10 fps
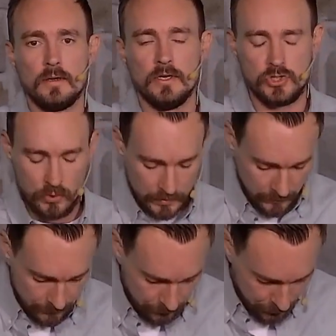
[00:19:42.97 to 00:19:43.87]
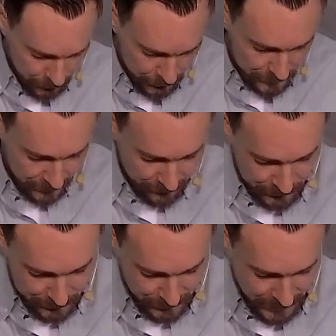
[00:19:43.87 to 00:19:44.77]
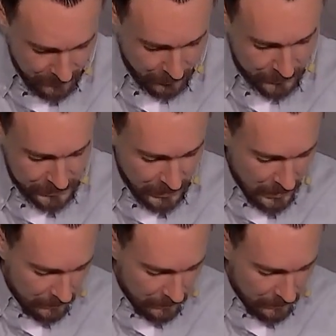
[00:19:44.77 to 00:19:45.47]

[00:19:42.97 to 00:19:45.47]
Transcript: Enjoy the fruits of your labors,